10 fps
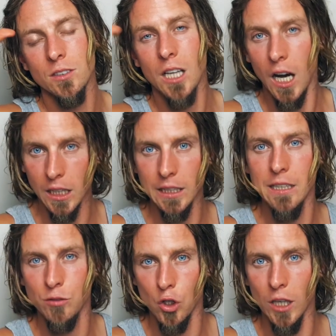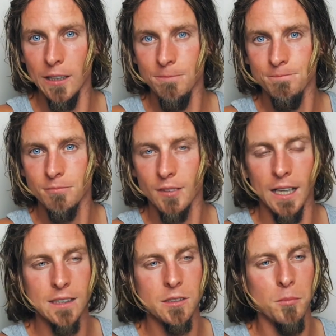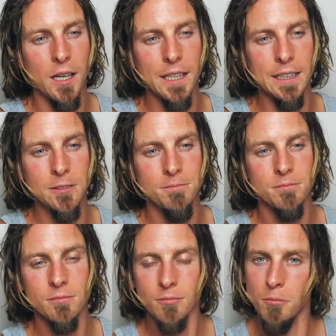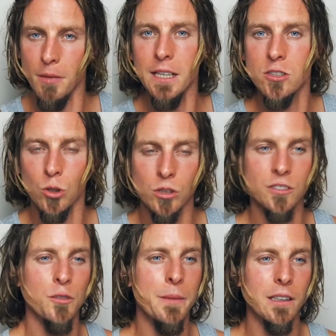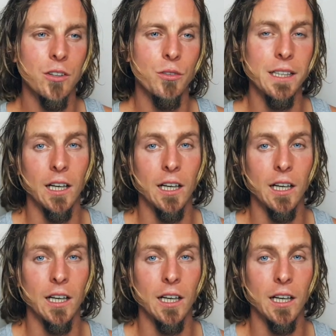cod liver oil as my main source of omega-3.